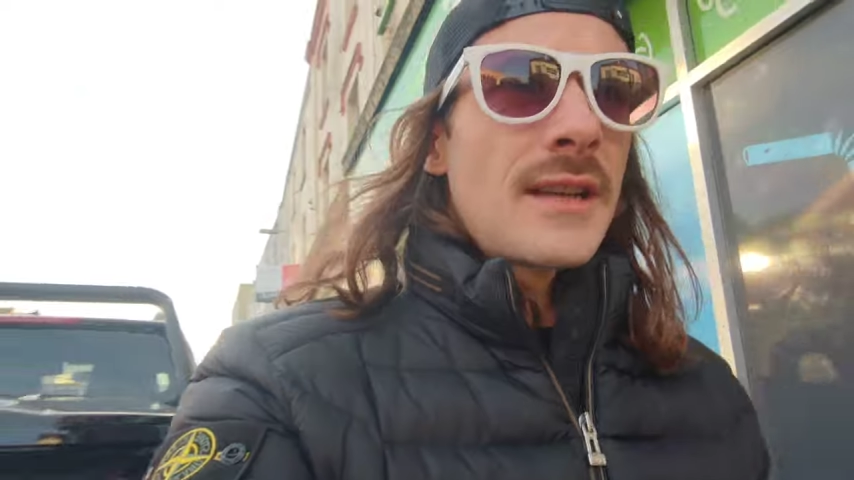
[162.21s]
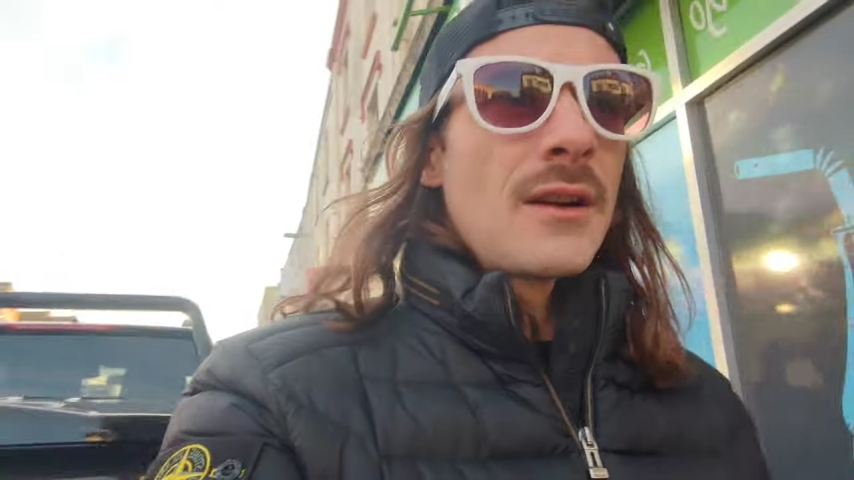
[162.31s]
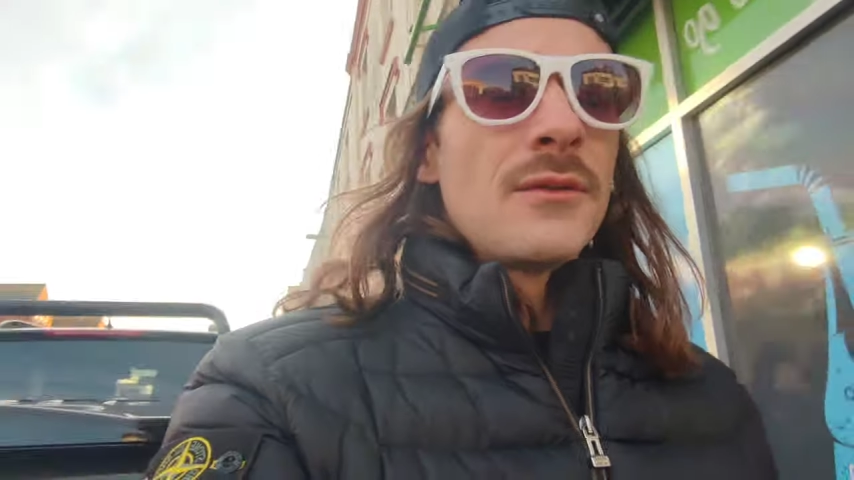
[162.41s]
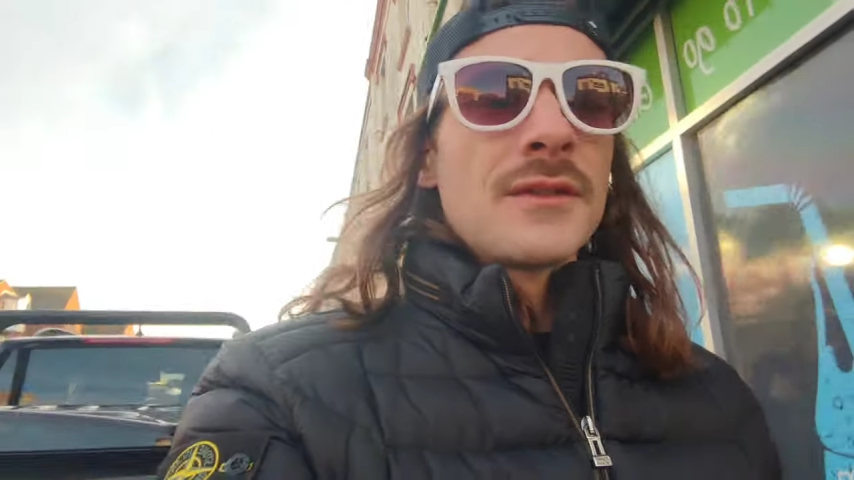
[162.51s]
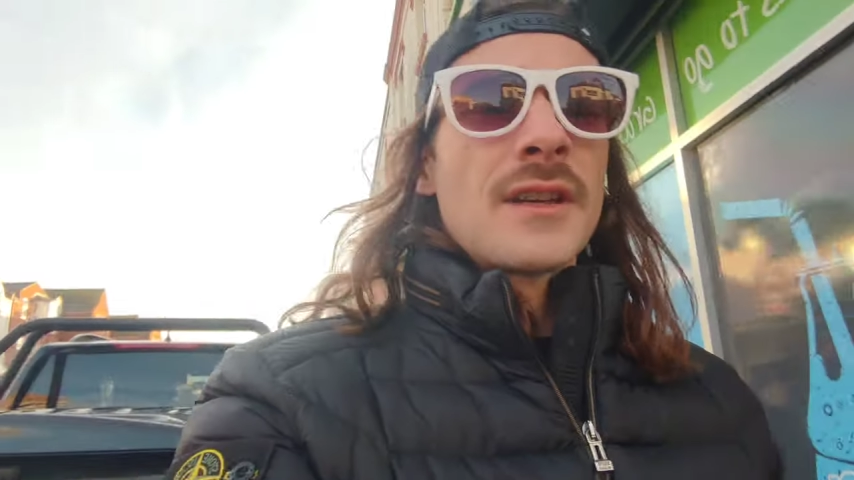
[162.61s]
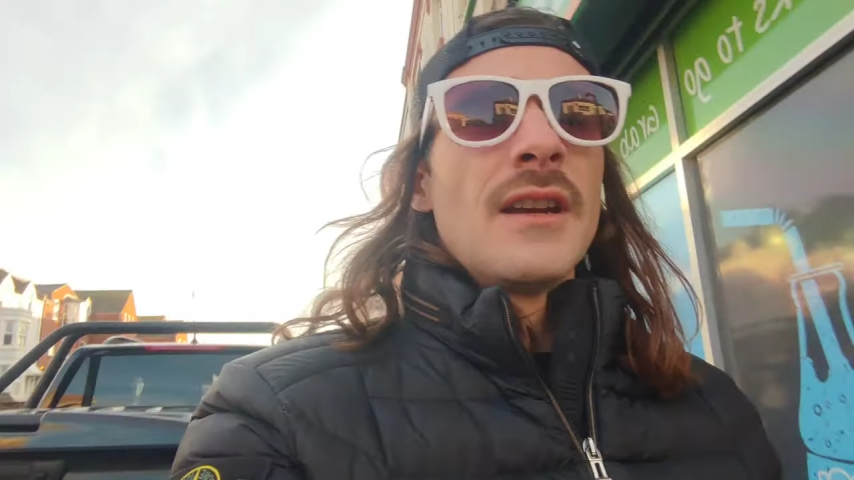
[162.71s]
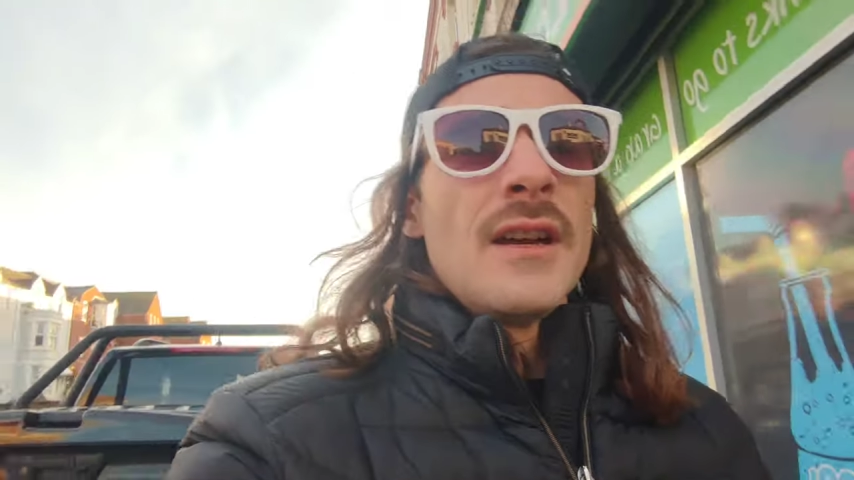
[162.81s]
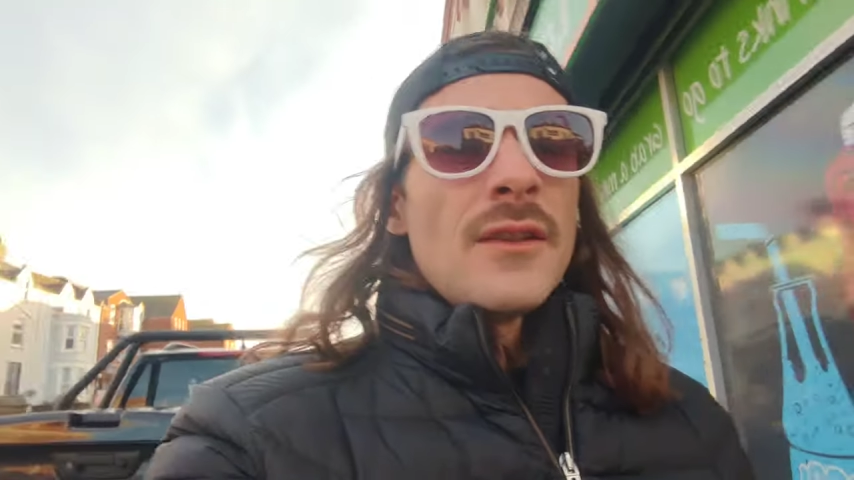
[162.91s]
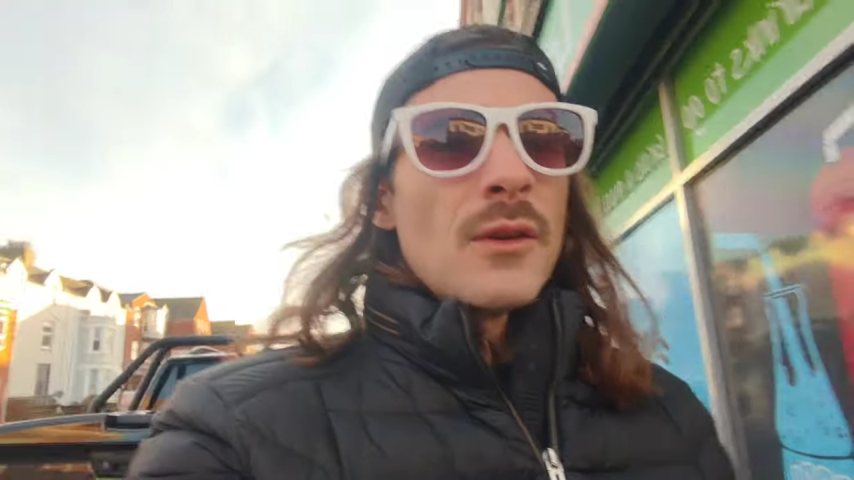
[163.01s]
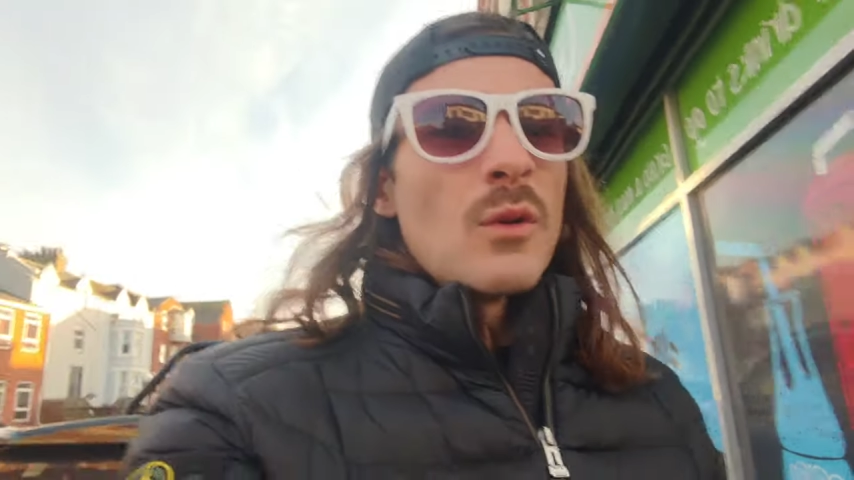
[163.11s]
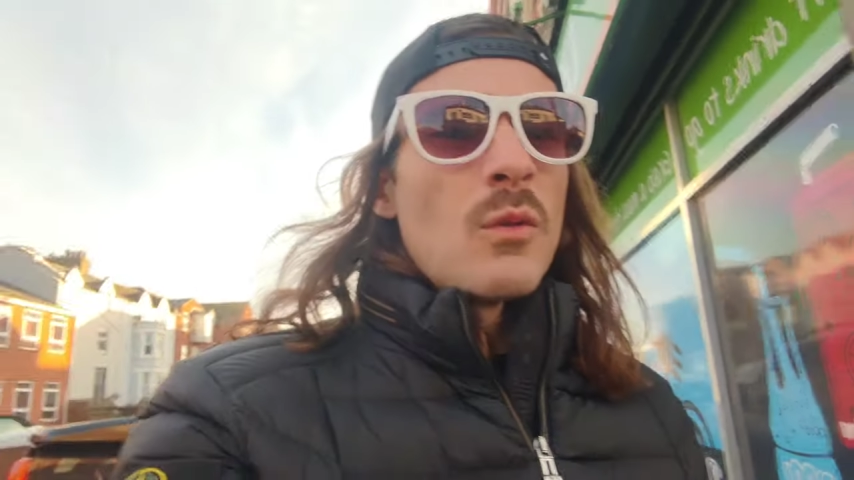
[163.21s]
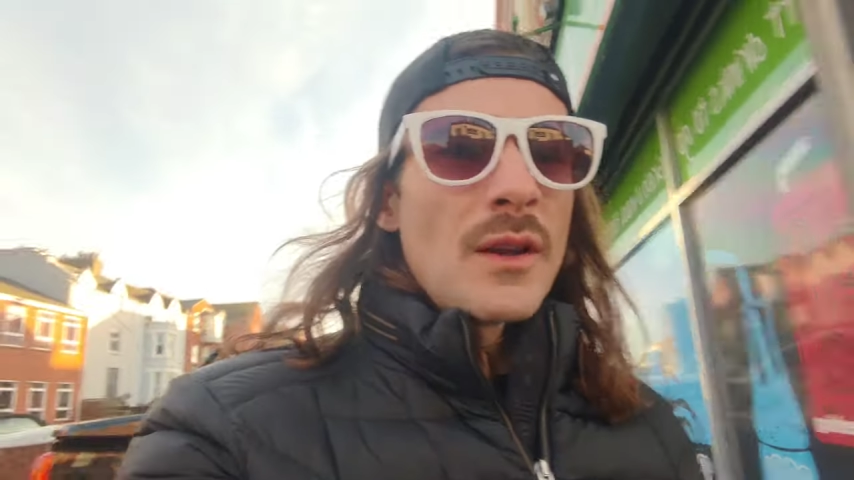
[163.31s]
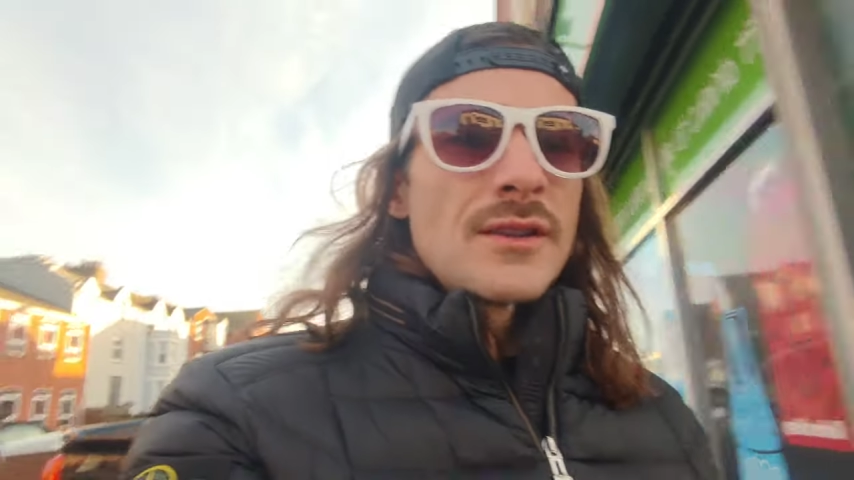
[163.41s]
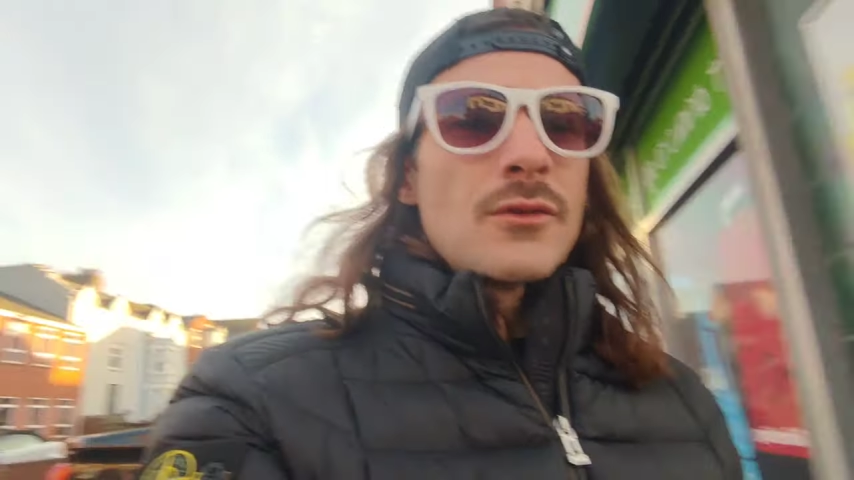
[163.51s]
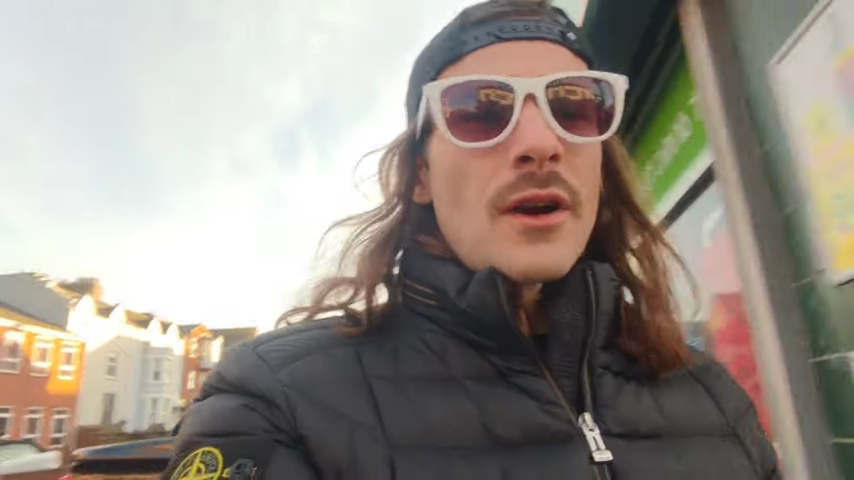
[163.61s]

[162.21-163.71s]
towns that were once